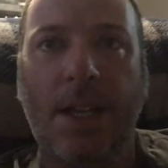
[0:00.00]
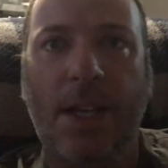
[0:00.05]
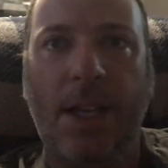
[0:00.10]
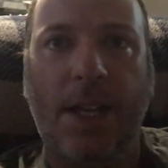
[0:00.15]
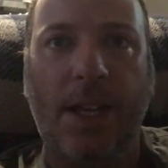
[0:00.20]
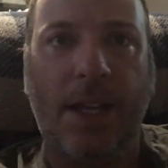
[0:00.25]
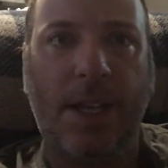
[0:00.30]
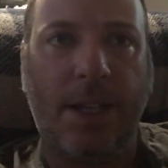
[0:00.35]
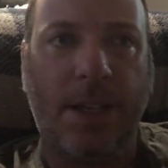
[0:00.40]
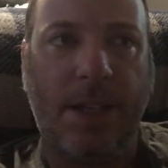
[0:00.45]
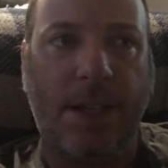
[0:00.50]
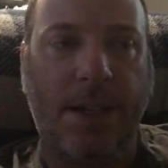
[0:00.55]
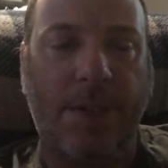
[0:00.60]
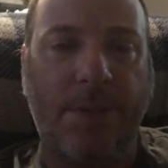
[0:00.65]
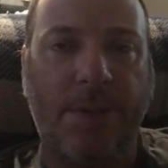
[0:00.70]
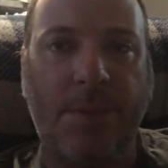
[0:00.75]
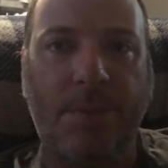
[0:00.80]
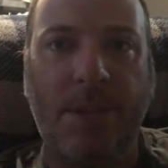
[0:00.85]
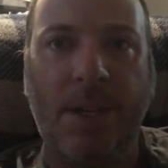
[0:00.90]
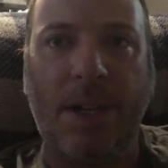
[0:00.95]
And uh,
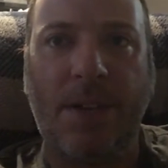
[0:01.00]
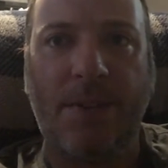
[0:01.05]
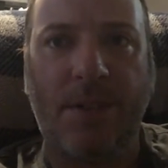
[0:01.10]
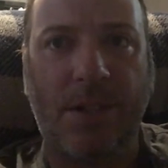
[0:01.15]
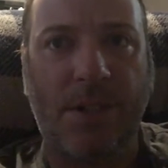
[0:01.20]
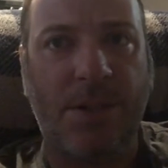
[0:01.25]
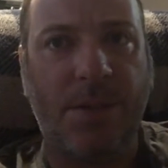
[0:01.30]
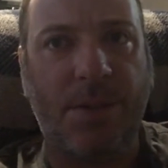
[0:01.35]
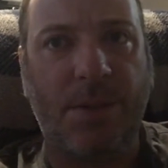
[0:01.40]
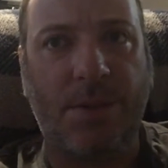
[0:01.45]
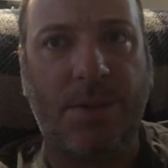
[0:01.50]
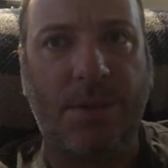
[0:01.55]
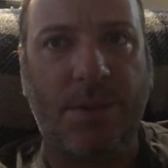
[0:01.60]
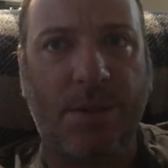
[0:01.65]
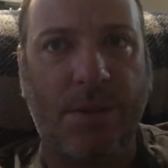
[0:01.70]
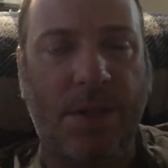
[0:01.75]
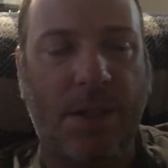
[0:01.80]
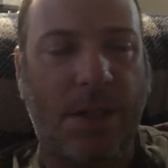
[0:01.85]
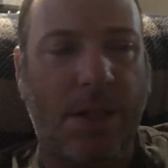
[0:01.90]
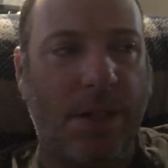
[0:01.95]
we've been having issues
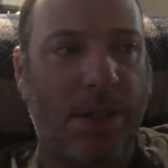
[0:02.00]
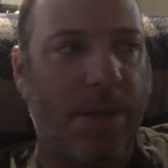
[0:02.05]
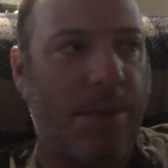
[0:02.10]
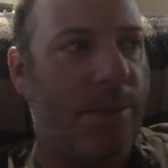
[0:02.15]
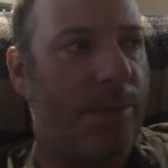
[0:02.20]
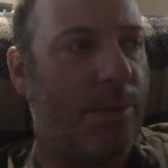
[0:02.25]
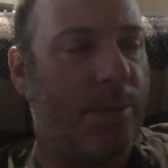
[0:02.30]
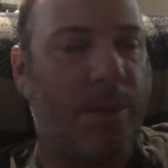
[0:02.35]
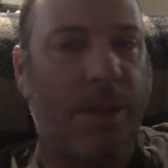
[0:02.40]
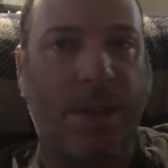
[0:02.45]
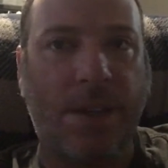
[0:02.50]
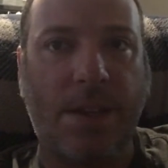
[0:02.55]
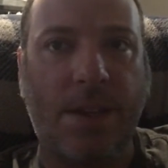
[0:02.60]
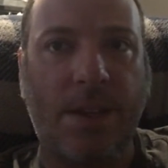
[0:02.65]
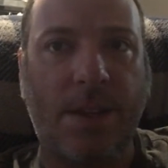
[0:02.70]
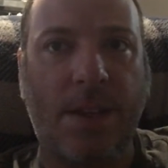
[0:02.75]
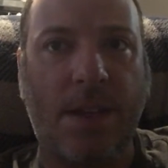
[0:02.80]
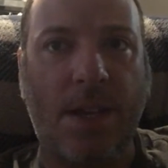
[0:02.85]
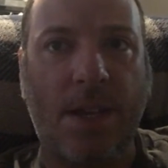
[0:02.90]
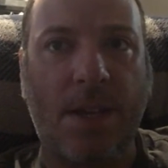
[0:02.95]
uh, with
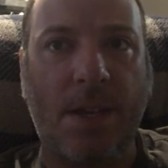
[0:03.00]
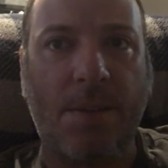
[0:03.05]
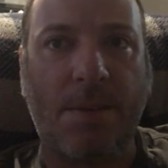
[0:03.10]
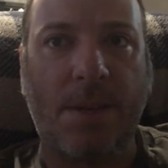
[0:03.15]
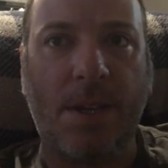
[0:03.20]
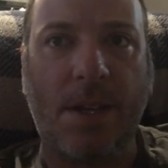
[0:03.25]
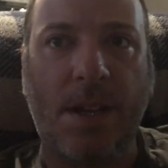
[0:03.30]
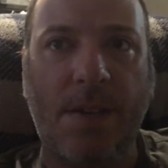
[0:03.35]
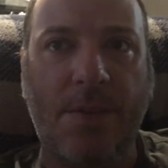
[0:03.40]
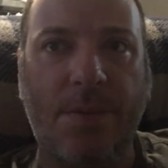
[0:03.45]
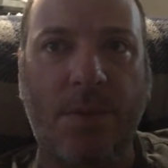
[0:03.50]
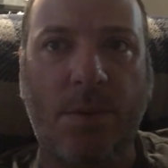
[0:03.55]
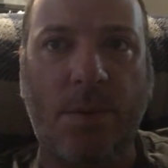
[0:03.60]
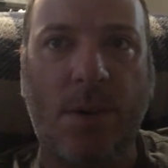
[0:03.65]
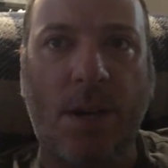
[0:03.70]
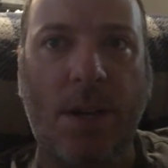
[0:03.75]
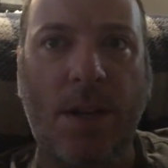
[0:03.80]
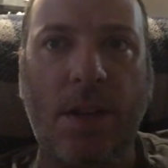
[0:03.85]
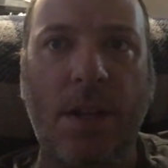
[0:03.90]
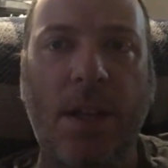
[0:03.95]
that Cub Cadet for a
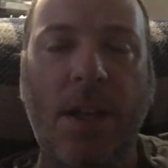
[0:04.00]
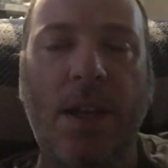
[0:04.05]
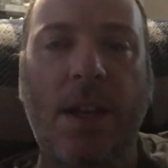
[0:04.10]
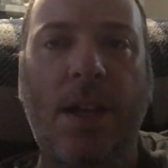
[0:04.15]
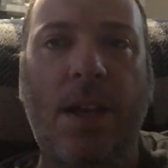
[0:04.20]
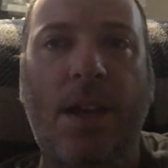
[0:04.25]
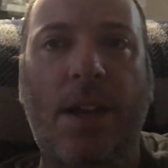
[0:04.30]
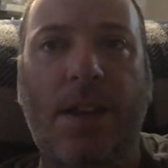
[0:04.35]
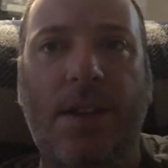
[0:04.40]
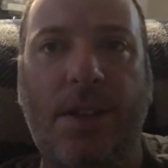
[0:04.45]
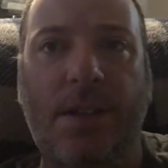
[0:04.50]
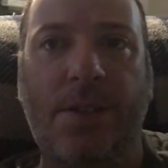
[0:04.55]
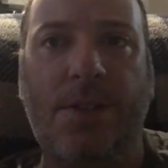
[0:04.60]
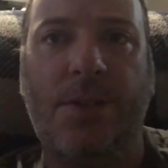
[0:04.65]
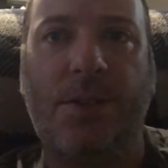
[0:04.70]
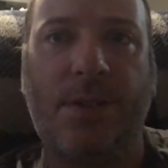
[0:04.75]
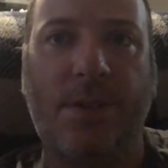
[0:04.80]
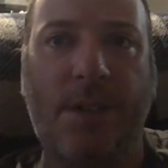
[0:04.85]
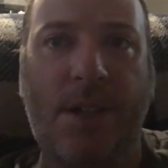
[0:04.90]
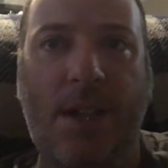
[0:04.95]
while, and then
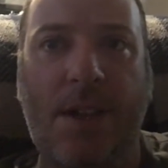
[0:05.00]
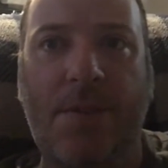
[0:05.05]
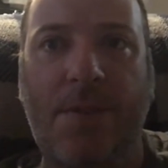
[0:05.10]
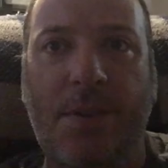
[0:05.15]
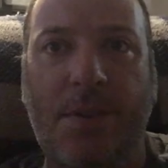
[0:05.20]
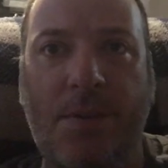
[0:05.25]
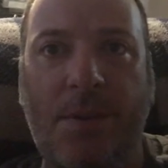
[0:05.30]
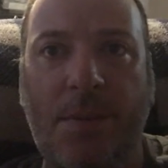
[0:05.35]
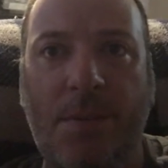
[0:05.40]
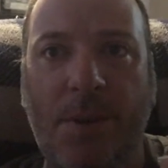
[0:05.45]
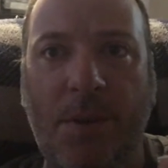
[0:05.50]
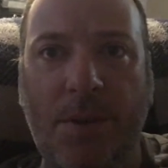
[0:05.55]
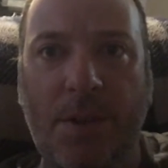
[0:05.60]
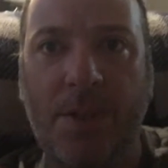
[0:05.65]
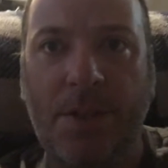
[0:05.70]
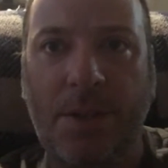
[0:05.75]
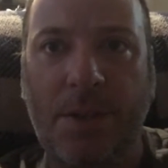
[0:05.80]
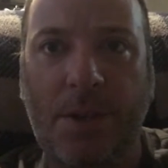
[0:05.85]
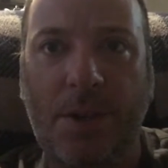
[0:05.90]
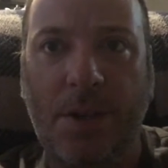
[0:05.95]
shortly after we mowed
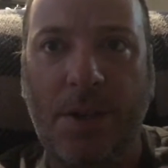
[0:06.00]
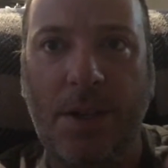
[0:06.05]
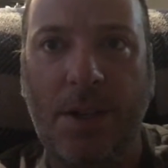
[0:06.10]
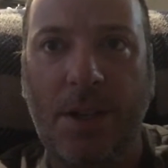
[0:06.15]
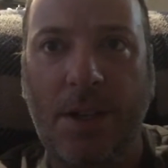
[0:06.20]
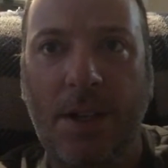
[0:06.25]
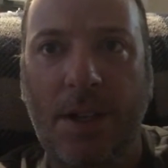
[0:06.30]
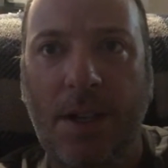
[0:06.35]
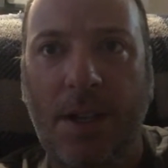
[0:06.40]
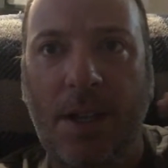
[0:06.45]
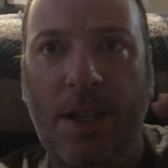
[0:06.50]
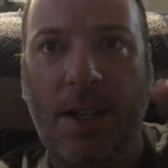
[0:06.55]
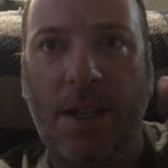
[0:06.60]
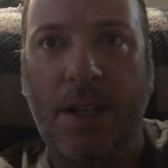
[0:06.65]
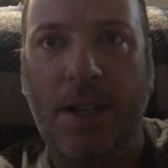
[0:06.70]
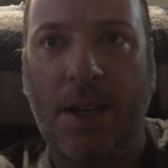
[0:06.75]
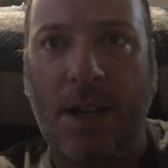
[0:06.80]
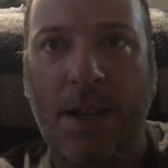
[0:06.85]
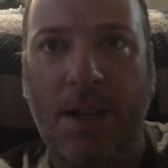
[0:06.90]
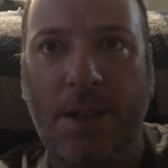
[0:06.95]
this yard, it
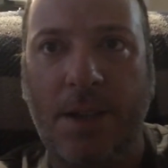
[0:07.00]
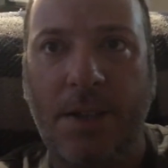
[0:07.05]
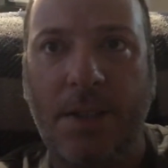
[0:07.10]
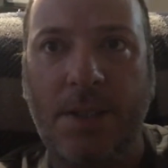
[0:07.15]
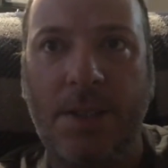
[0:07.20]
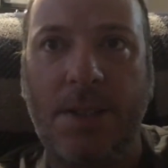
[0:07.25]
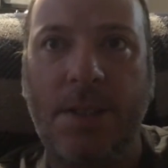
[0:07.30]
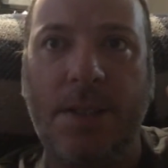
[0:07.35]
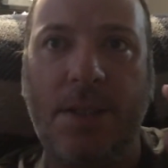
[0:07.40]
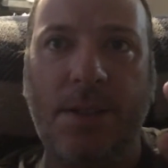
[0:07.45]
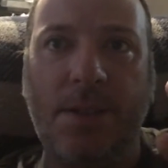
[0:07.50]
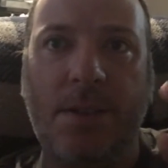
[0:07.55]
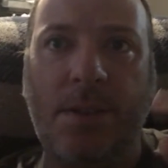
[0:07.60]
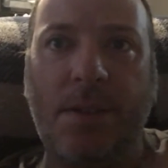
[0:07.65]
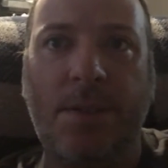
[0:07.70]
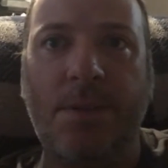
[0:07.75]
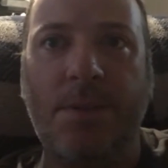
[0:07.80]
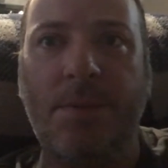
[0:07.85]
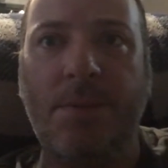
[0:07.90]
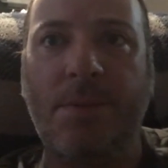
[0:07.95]
died on us. So
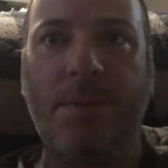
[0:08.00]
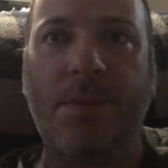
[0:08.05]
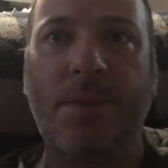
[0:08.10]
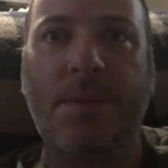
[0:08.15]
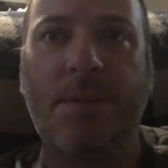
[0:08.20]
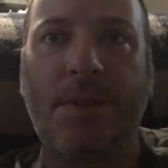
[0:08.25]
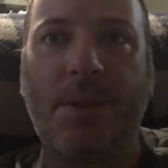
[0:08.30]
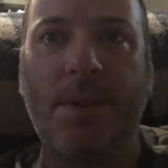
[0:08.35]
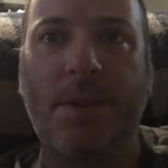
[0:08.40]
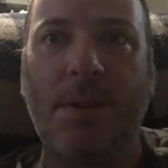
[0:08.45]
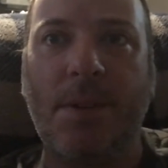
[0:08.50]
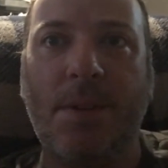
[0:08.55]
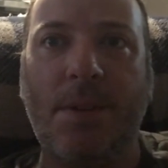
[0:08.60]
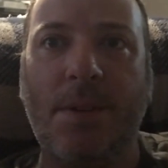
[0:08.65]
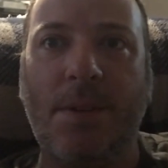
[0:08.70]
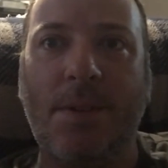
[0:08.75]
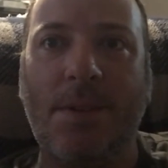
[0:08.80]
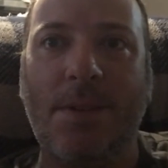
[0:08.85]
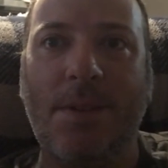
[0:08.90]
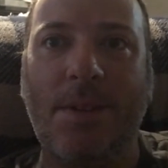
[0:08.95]

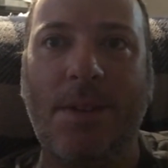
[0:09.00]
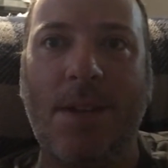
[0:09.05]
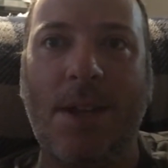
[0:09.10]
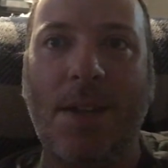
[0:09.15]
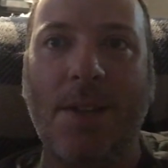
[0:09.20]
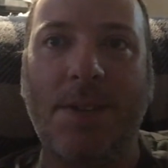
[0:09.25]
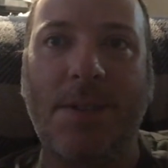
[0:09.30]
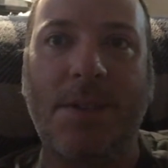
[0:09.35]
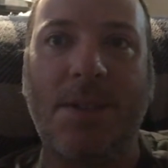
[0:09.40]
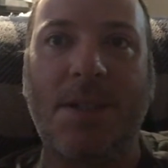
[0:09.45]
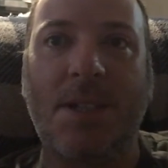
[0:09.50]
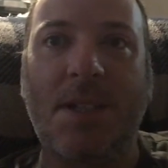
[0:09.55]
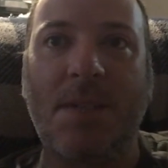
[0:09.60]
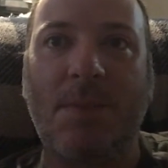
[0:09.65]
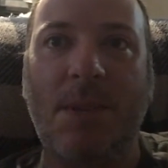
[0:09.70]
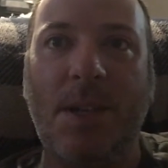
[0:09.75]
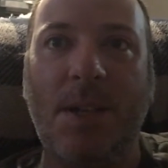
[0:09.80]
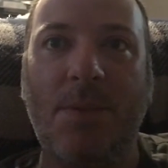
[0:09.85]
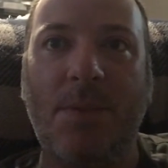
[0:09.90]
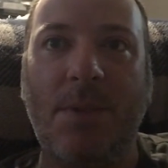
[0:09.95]
that's just
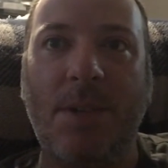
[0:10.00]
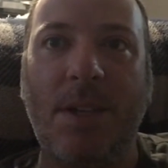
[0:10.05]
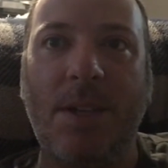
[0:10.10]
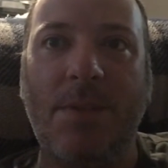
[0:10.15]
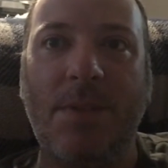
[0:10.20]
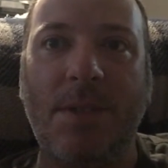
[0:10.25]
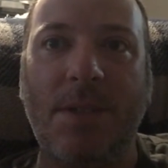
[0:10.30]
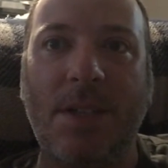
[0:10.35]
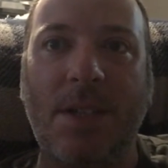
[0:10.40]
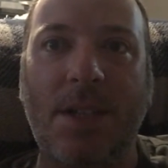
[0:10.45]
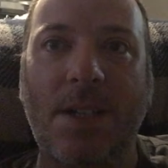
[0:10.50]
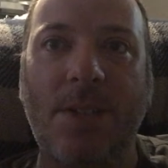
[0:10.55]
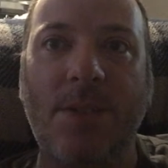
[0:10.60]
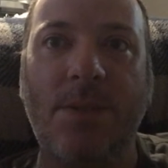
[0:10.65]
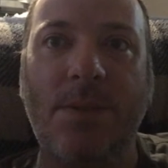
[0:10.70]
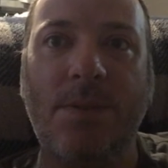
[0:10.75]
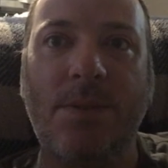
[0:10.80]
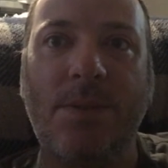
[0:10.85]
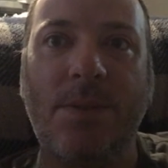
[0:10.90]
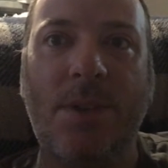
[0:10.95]
explaining what he was uh,
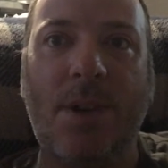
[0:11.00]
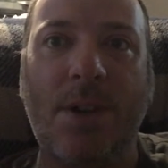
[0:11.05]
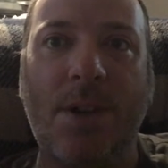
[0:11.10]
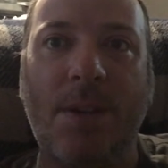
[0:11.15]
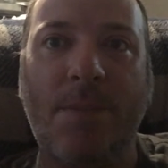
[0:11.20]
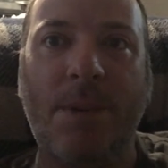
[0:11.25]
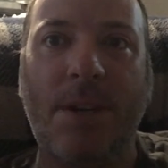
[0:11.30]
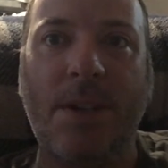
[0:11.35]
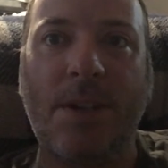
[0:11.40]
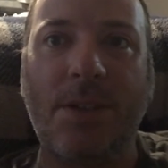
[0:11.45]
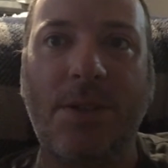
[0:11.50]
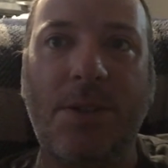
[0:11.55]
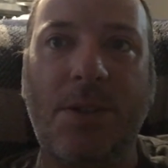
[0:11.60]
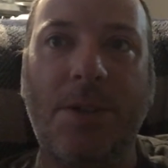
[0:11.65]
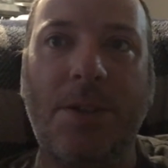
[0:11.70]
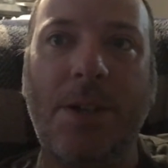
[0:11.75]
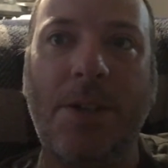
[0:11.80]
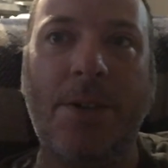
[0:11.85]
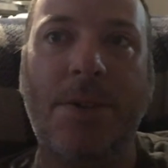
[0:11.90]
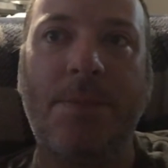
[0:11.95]
talking about because you
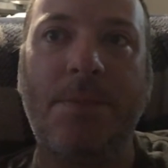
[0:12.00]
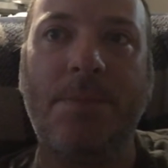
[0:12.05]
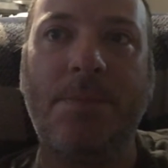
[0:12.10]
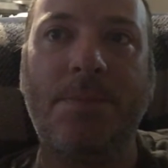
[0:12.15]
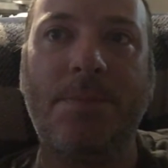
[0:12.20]
couldn't hear him.